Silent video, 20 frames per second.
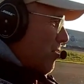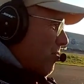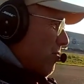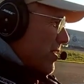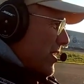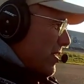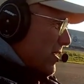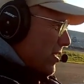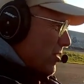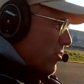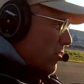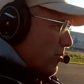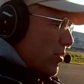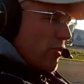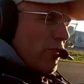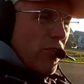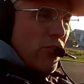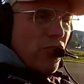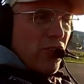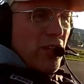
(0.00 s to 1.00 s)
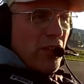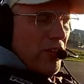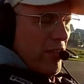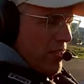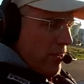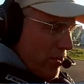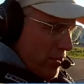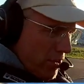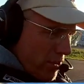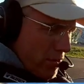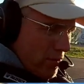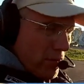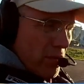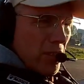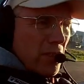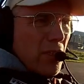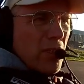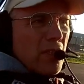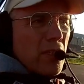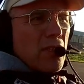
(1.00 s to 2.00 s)
Flight instruments are set, altitude.
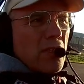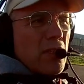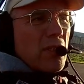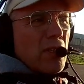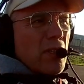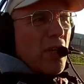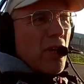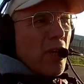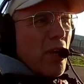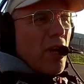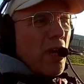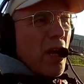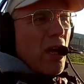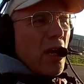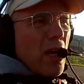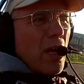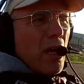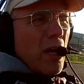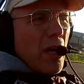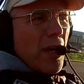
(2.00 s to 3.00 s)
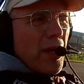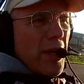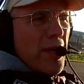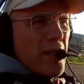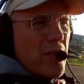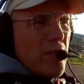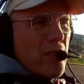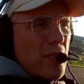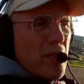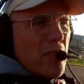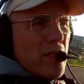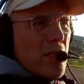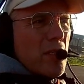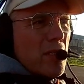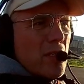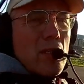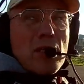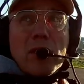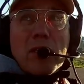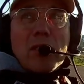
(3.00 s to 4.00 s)

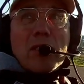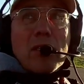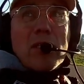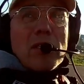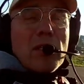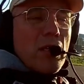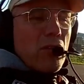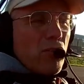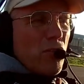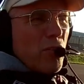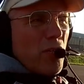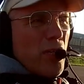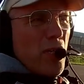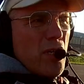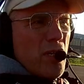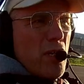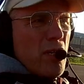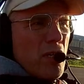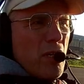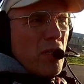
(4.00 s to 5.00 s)
Yes. Okay.